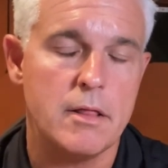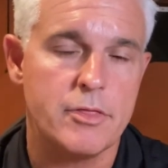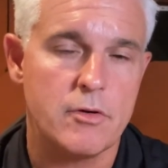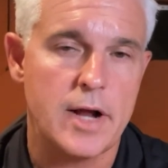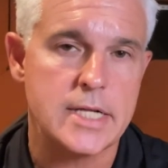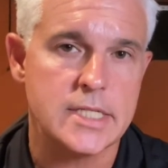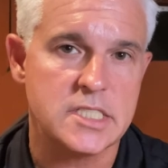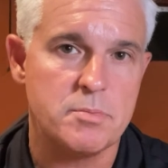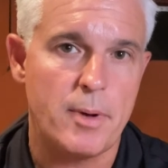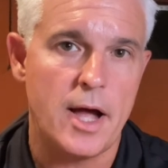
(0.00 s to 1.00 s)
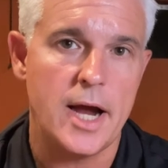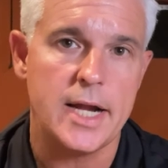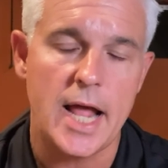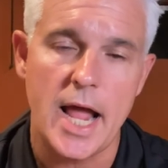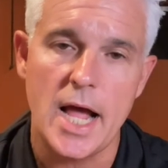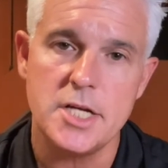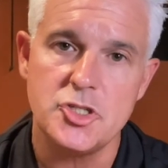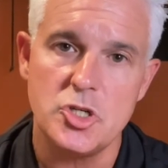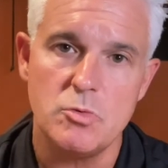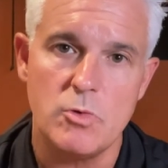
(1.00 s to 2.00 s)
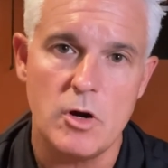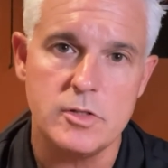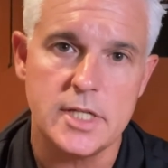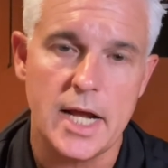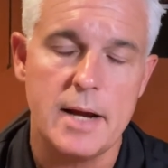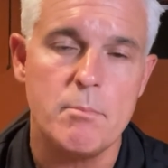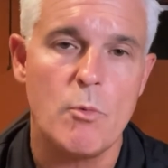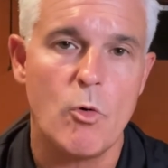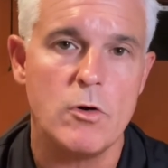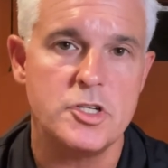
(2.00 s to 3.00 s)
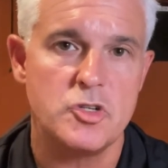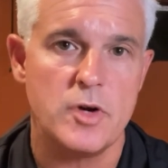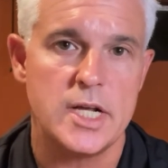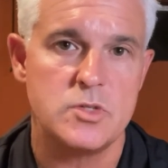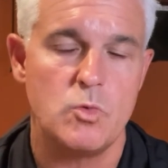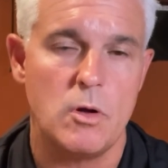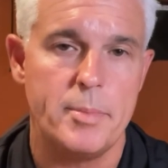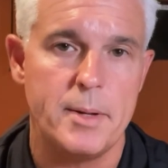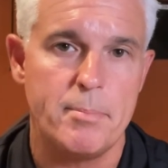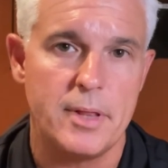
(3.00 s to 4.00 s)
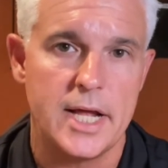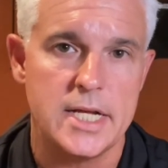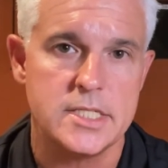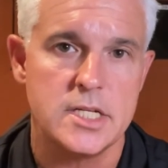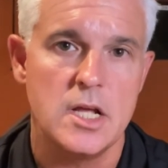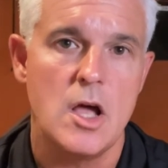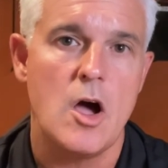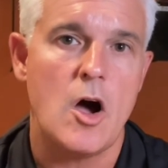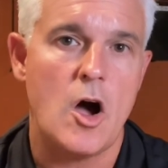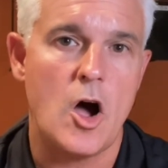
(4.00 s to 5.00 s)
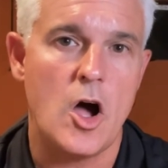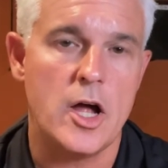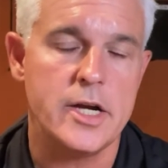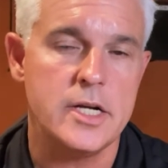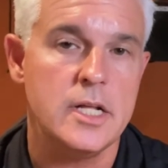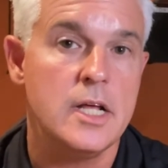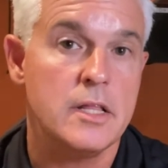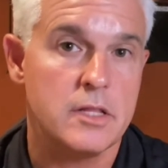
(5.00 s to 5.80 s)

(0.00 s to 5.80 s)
thoracic spine, as you rotate, more stress will be placed on the